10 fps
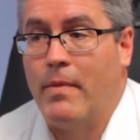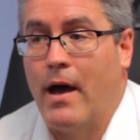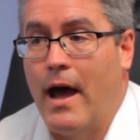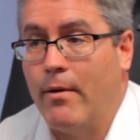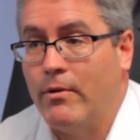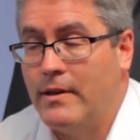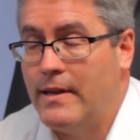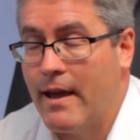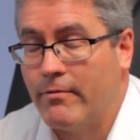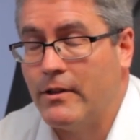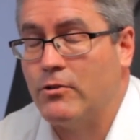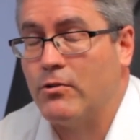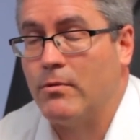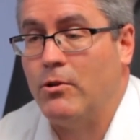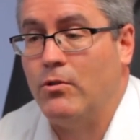I would definitely
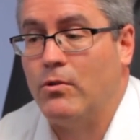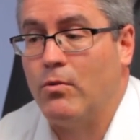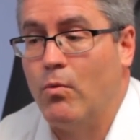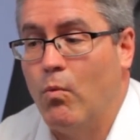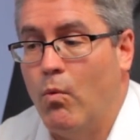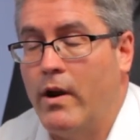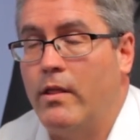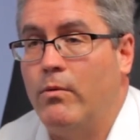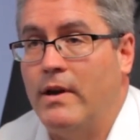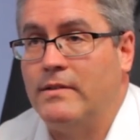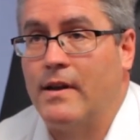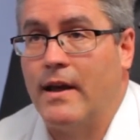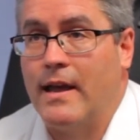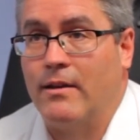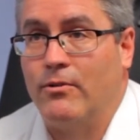attribute one of the ways that
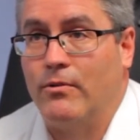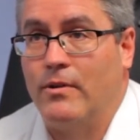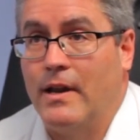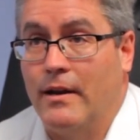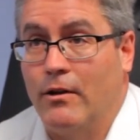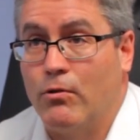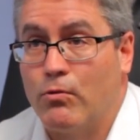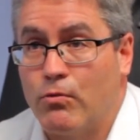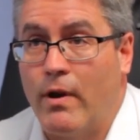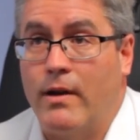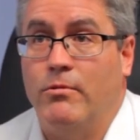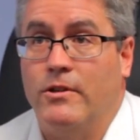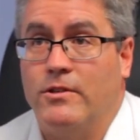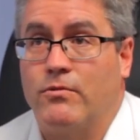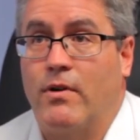I handled an
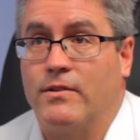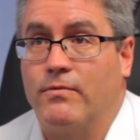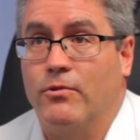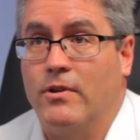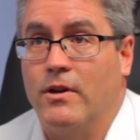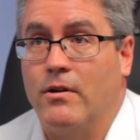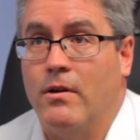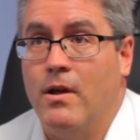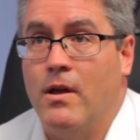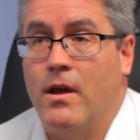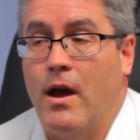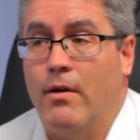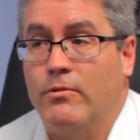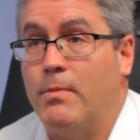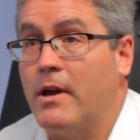incredibly stressful year
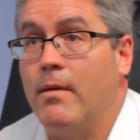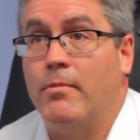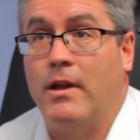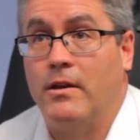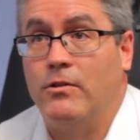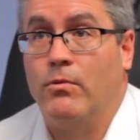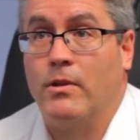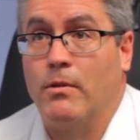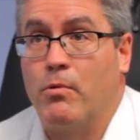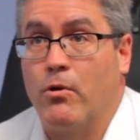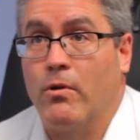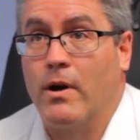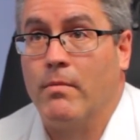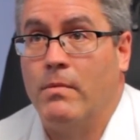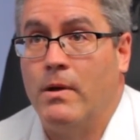was by coming in and doing the program.